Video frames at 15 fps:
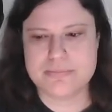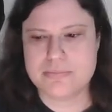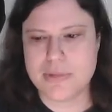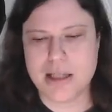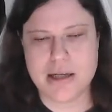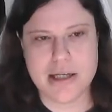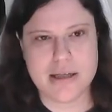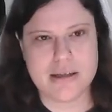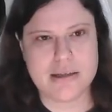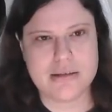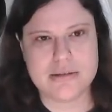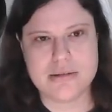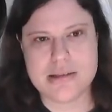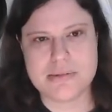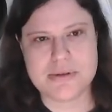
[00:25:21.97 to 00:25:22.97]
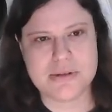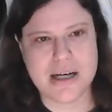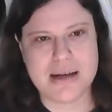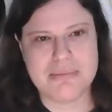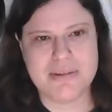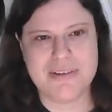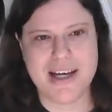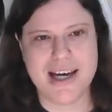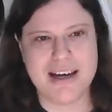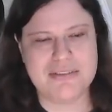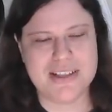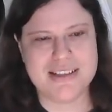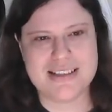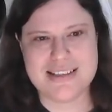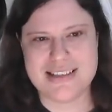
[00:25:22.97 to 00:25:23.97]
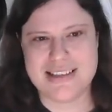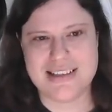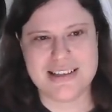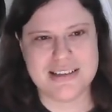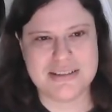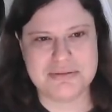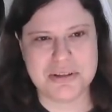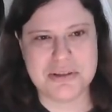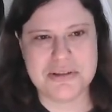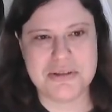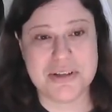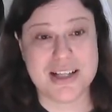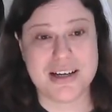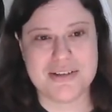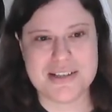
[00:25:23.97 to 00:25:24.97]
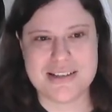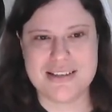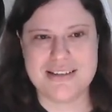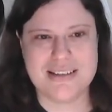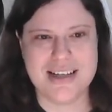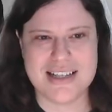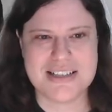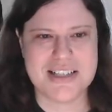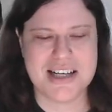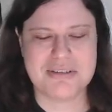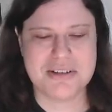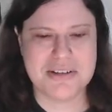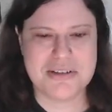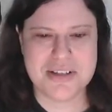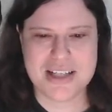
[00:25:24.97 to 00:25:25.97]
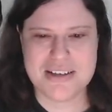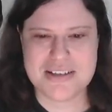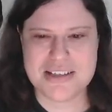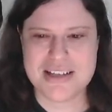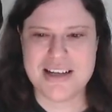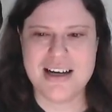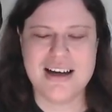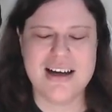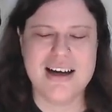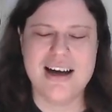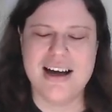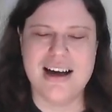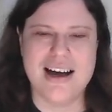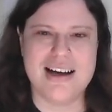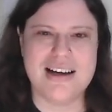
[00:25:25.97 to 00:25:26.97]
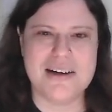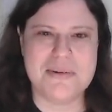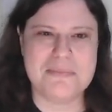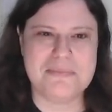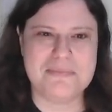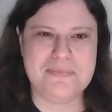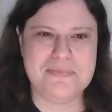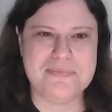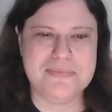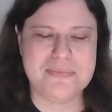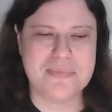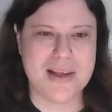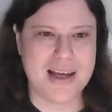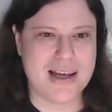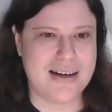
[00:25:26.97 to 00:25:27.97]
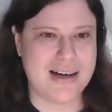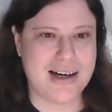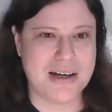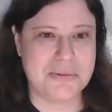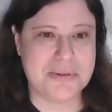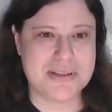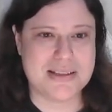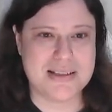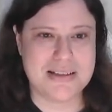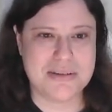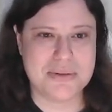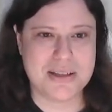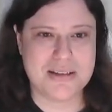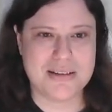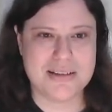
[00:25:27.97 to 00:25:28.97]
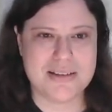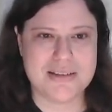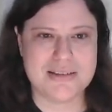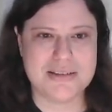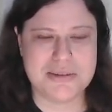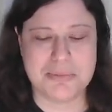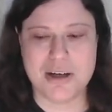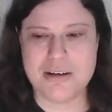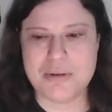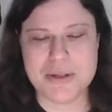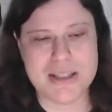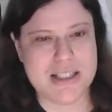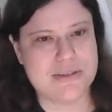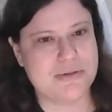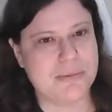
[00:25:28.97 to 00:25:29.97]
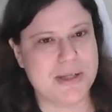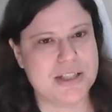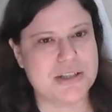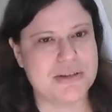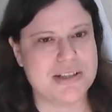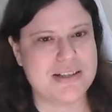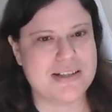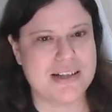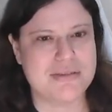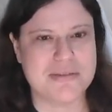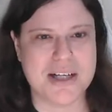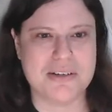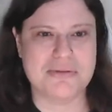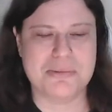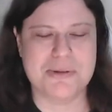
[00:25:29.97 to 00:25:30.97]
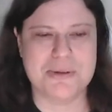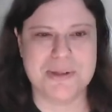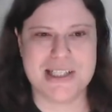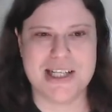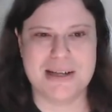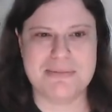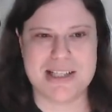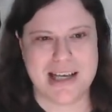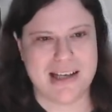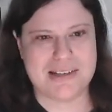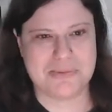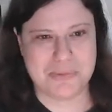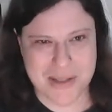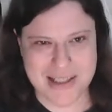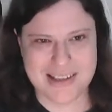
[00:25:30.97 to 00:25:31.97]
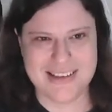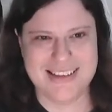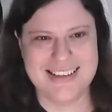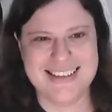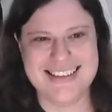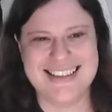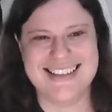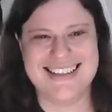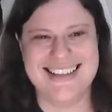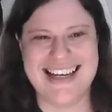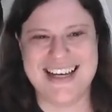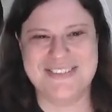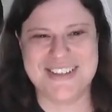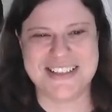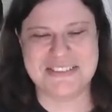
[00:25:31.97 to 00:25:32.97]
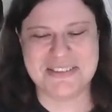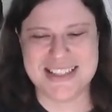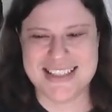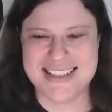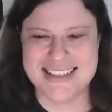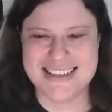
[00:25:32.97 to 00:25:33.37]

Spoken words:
like, subscribe if you haven't. Road to 1,000. Hashtag road to 1,000. And I will see you all tomorrow, at least for my shorts, if not for more word games as well. Have a good one.